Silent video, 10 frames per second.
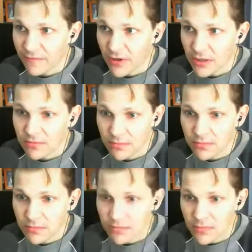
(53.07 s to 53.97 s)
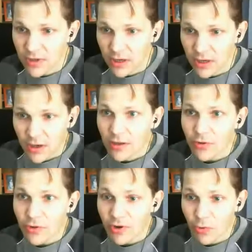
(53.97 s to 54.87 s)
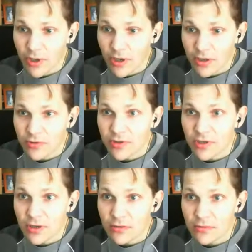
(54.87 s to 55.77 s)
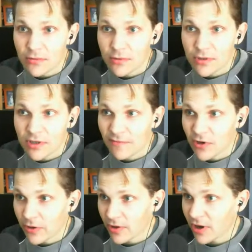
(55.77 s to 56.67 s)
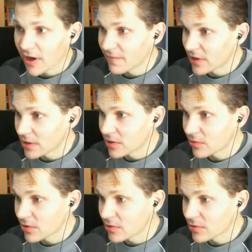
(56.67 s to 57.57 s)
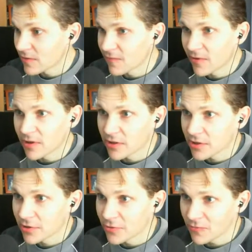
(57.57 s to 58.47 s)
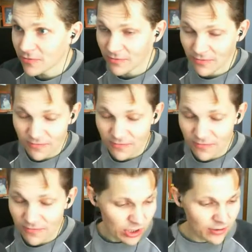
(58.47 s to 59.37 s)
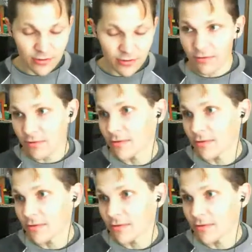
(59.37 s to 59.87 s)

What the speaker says: That's fine. Looks like we are good to go. We should have a nice high fidelity recording for this show, you guys.